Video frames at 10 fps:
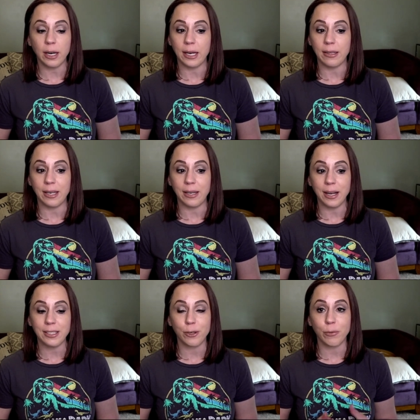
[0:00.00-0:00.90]
And they
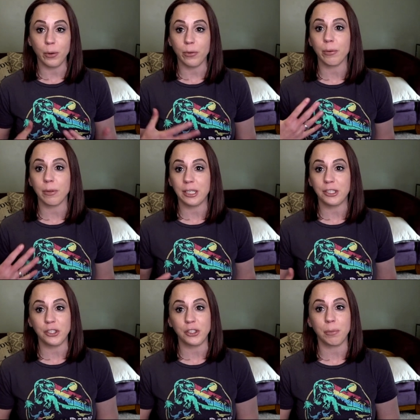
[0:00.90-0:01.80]
got to grow their
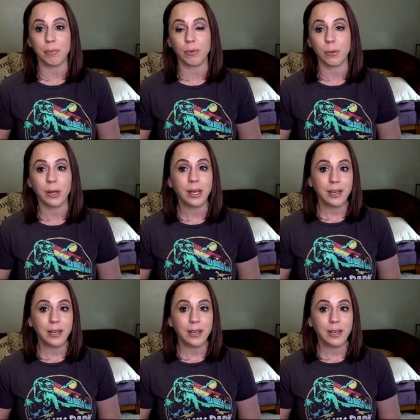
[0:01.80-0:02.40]
relationship through